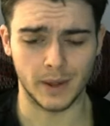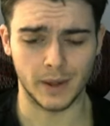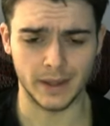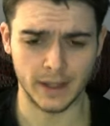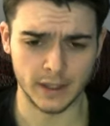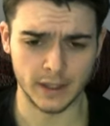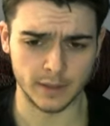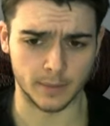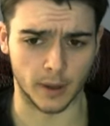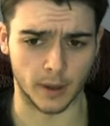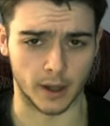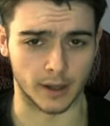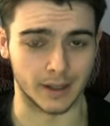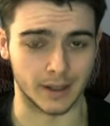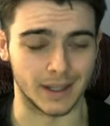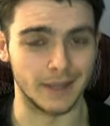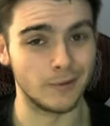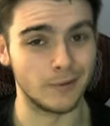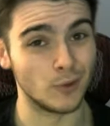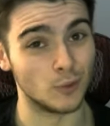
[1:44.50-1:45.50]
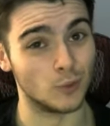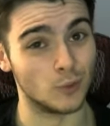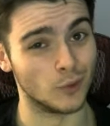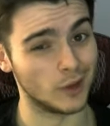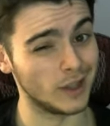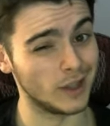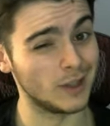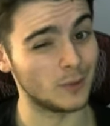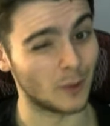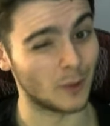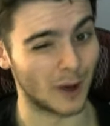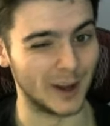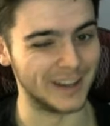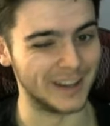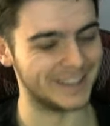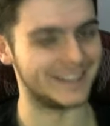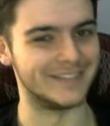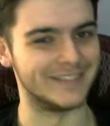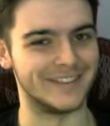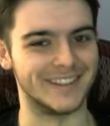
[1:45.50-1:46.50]
this spot, if you really
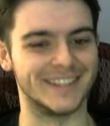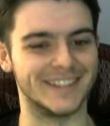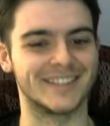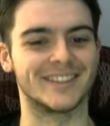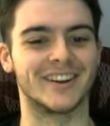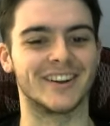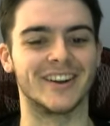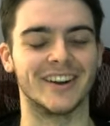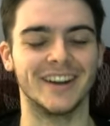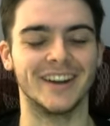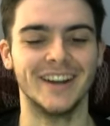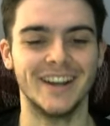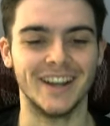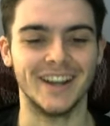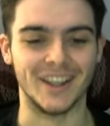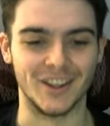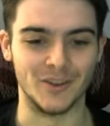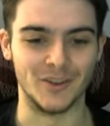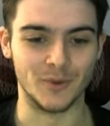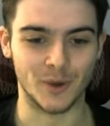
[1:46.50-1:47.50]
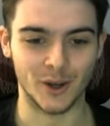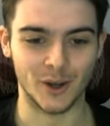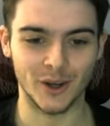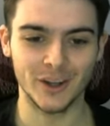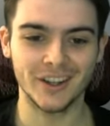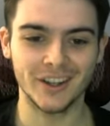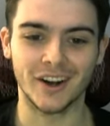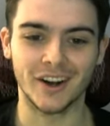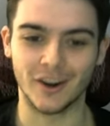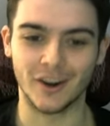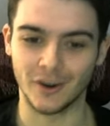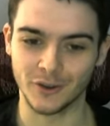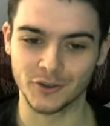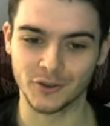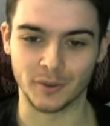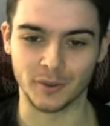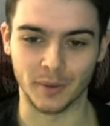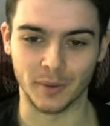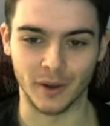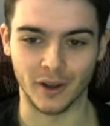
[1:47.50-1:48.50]
wanted to V-Star, you could
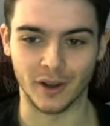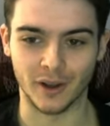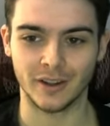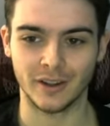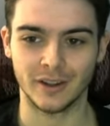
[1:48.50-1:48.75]
Ultra Ball,